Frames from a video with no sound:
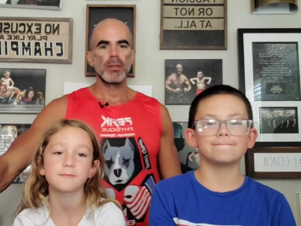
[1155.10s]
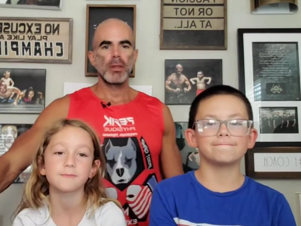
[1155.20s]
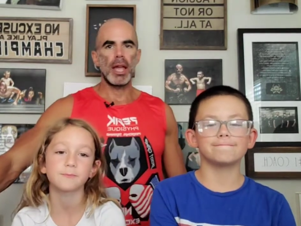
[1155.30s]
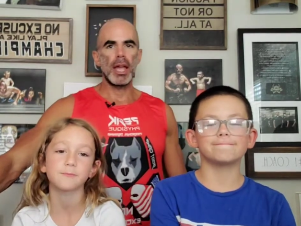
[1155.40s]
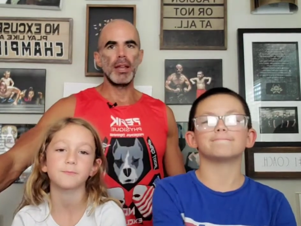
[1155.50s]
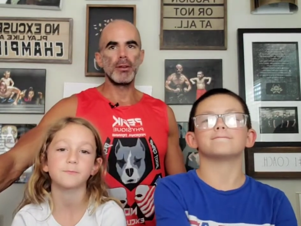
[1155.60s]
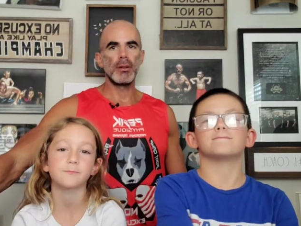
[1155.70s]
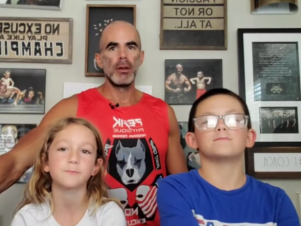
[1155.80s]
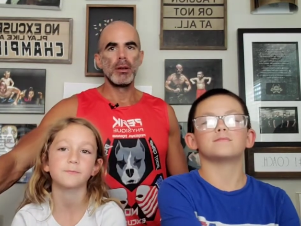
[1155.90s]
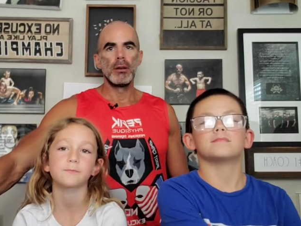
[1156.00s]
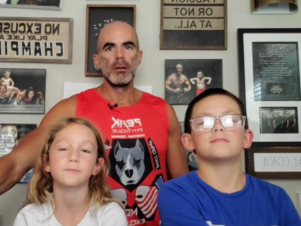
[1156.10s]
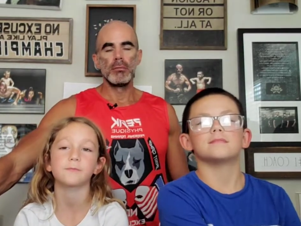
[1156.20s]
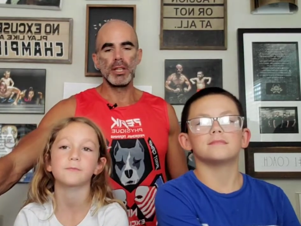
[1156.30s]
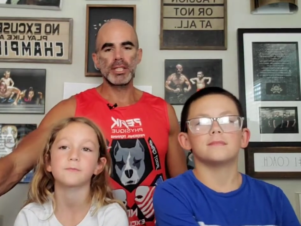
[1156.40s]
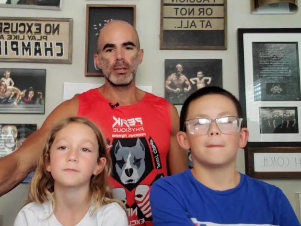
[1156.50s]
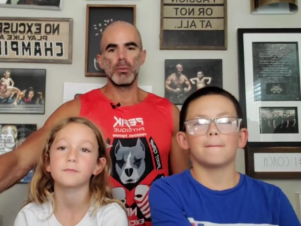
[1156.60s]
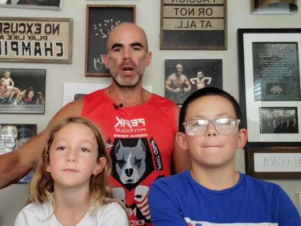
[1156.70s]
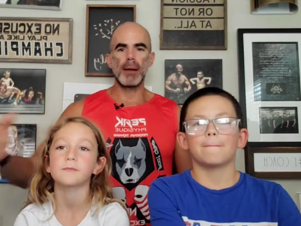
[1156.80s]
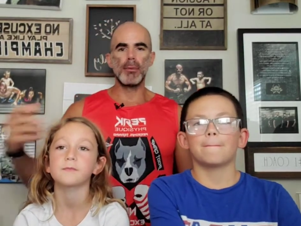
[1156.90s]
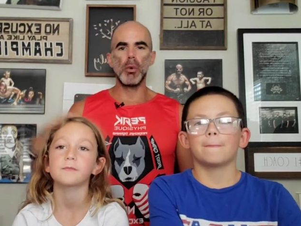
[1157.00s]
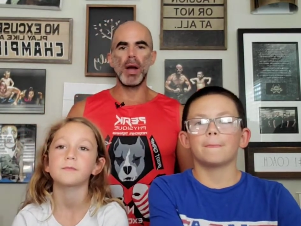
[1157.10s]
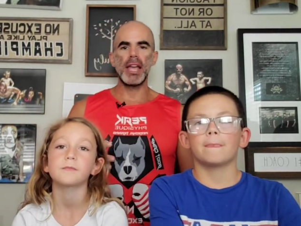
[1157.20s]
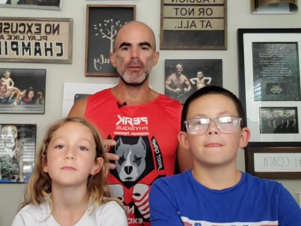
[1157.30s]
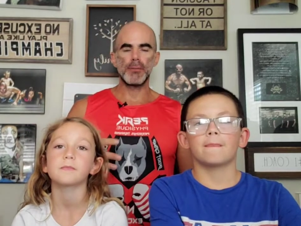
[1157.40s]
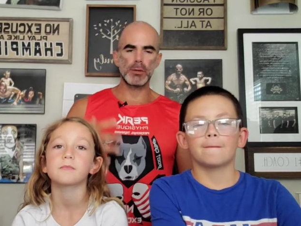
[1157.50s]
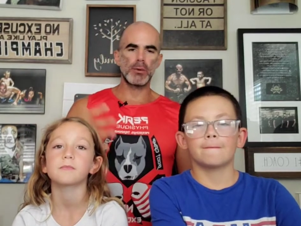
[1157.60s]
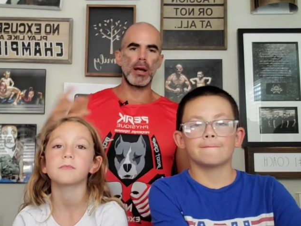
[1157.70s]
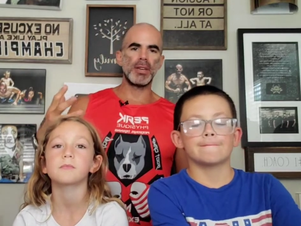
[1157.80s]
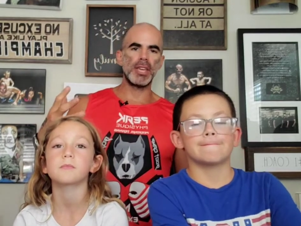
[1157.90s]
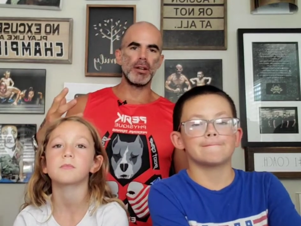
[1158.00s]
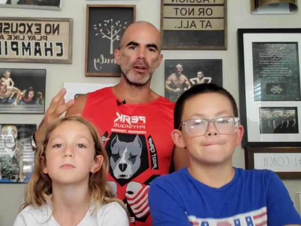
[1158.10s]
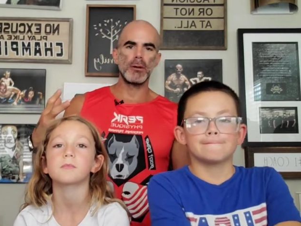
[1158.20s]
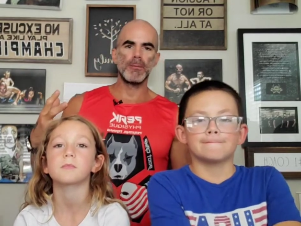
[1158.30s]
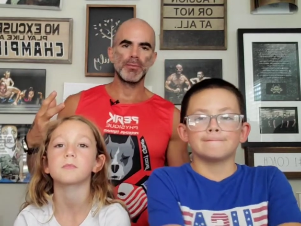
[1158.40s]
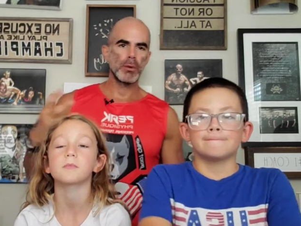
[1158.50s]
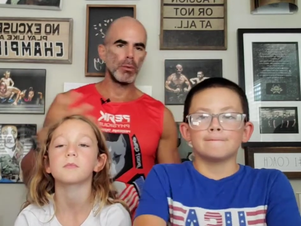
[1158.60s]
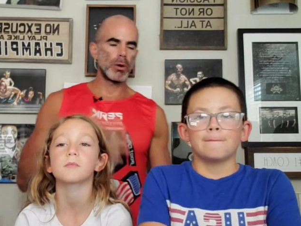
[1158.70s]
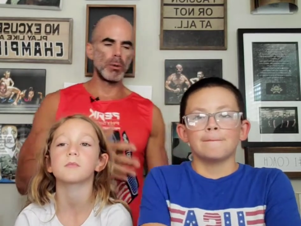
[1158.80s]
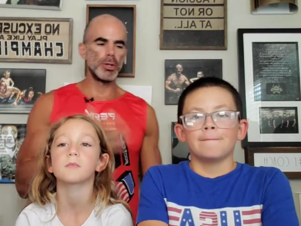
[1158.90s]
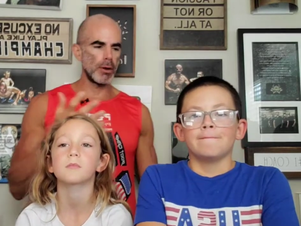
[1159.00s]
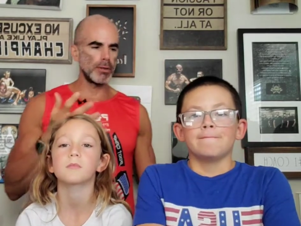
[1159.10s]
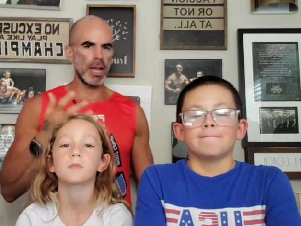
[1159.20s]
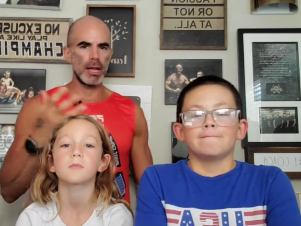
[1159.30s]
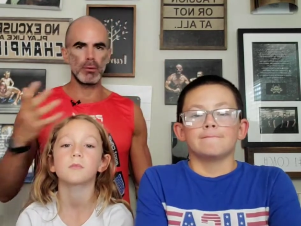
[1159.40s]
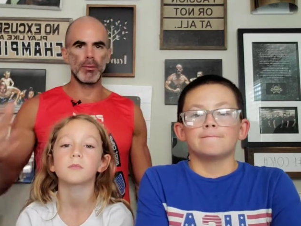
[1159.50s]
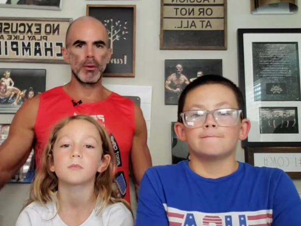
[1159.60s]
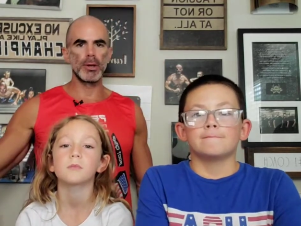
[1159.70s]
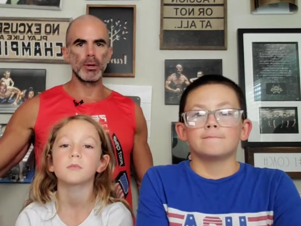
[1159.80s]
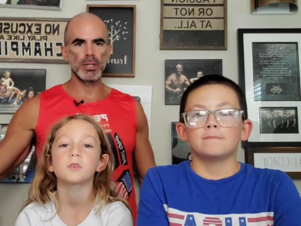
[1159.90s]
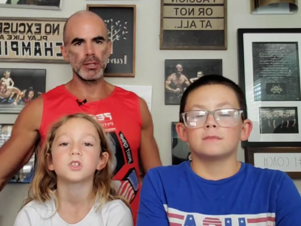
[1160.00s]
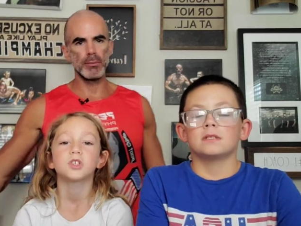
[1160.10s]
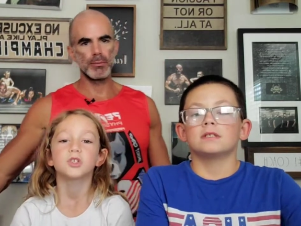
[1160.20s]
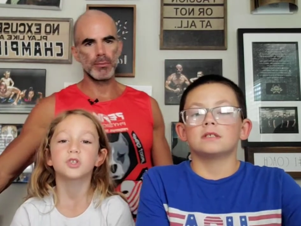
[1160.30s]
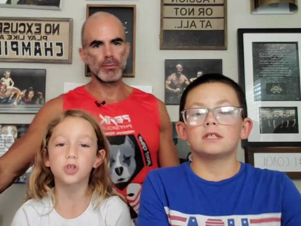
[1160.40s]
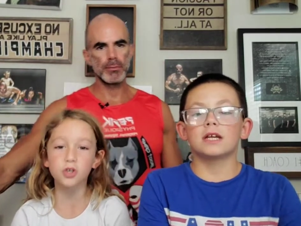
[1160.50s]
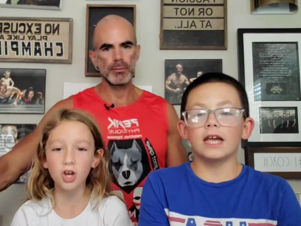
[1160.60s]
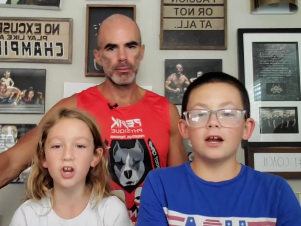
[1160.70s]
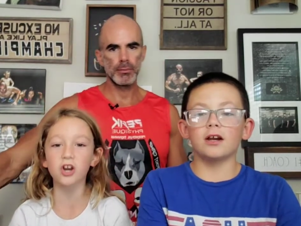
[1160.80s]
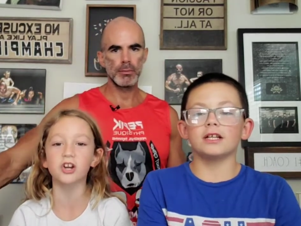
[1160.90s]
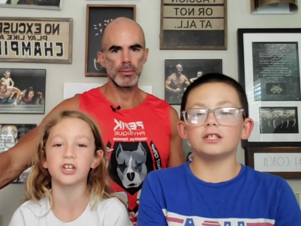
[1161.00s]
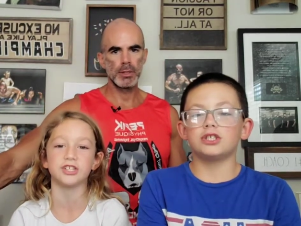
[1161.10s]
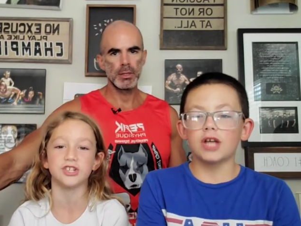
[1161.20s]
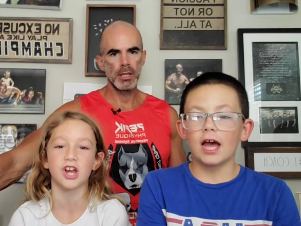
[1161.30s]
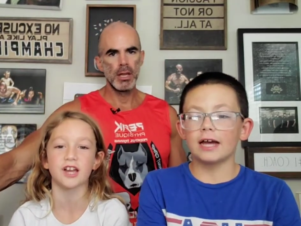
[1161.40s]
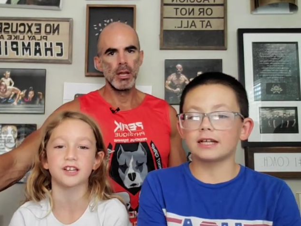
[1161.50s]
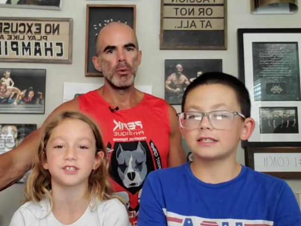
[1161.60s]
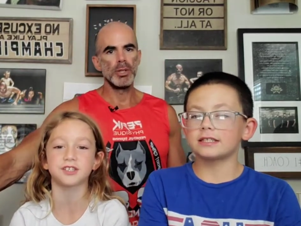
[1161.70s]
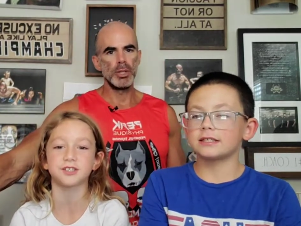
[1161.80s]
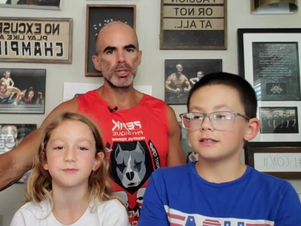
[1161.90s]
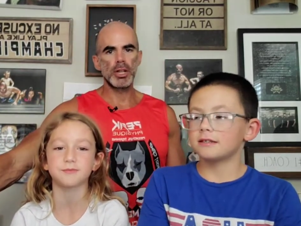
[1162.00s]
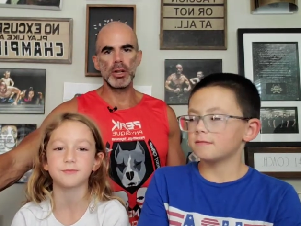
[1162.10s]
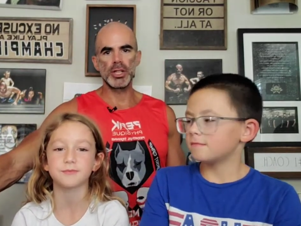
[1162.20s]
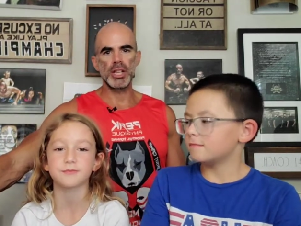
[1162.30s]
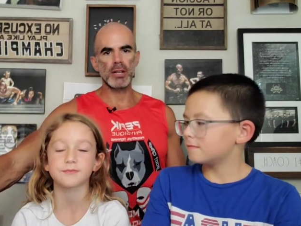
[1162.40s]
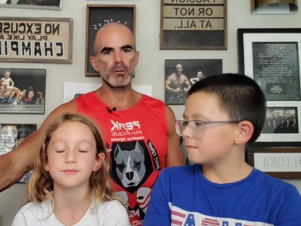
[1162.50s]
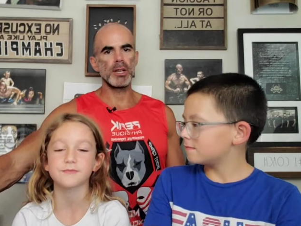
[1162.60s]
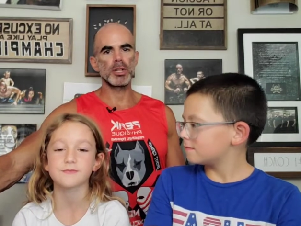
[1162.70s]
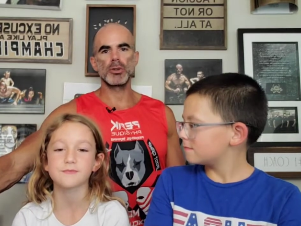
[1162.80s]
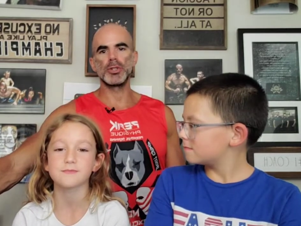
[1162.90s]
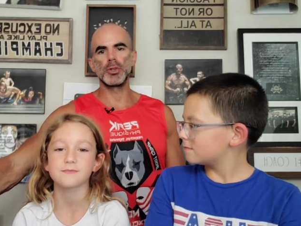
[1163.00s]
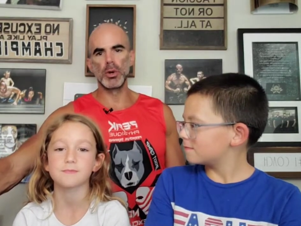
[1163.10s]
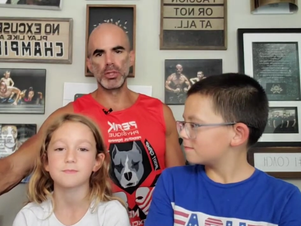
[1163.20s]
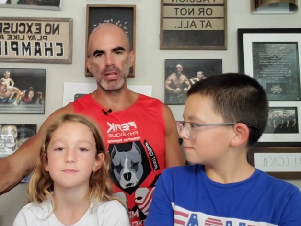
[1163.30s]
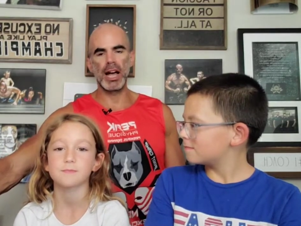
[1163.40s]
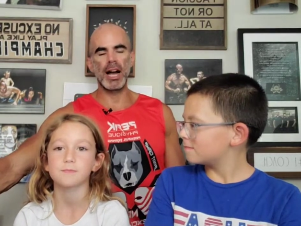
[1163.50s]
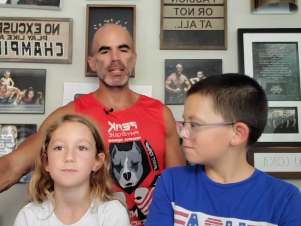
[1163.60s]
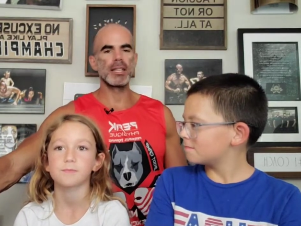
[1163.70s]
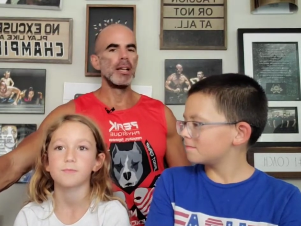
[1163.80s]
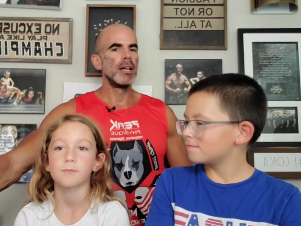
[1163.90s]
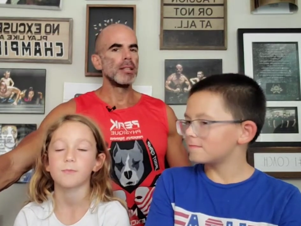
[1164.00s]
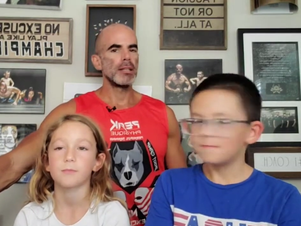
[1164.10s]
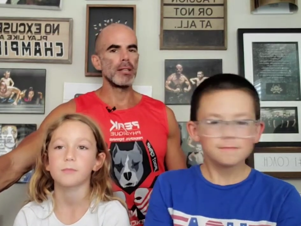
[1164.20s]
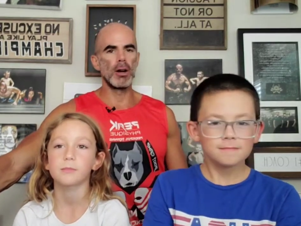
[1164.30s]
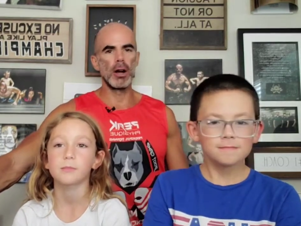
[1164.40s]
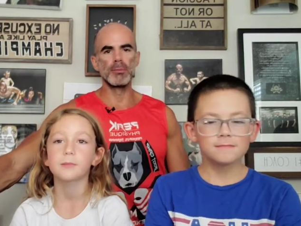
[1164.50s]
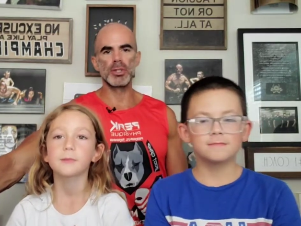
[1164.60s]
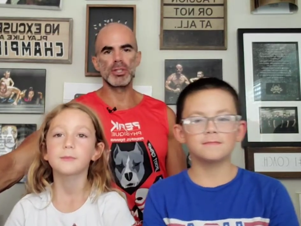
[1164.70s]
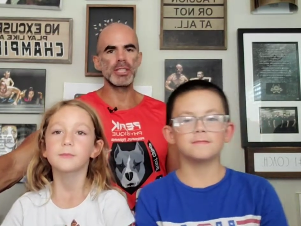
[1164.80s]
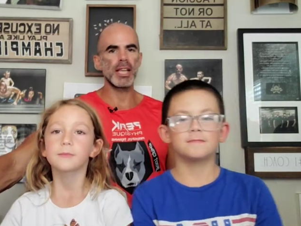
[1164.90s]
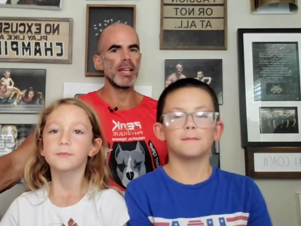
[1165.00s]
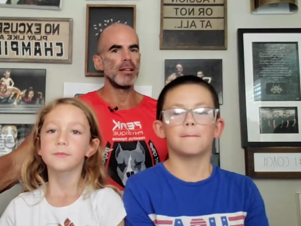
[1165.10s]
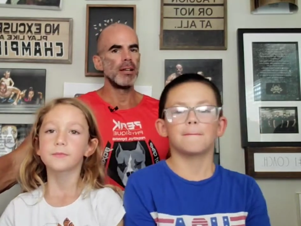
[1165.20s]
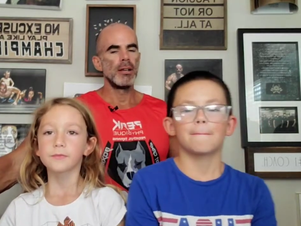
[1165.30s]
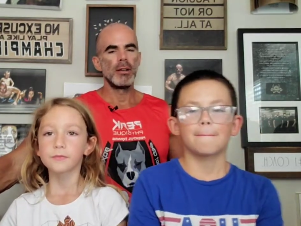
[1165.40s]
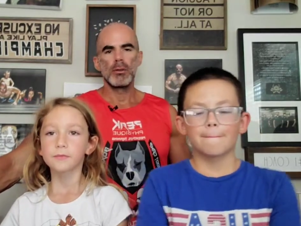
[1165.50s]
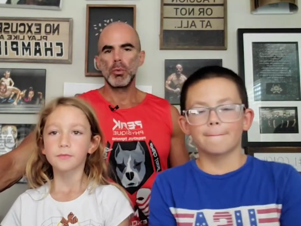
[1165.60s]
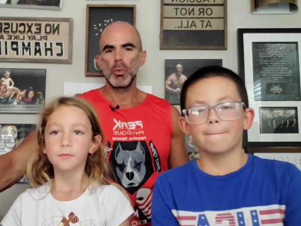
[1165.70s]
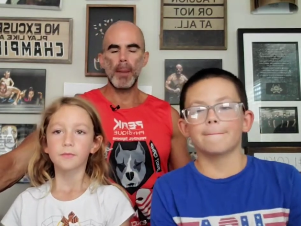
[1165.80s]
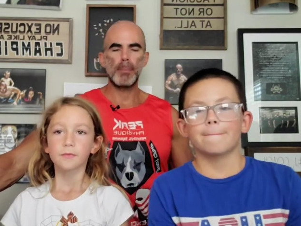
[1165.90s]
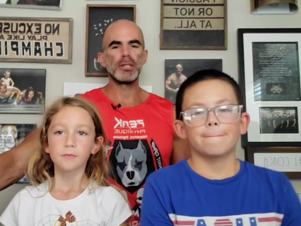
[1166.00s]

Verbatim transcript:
Speaker 1: And listen, when I'm away, first when I'm here, what do we do every night before we go to sleep?
Speaker 2: Security checks.
Speaker 1: We do security checks. We make sure all the doors are locked, the alarms are set, weapons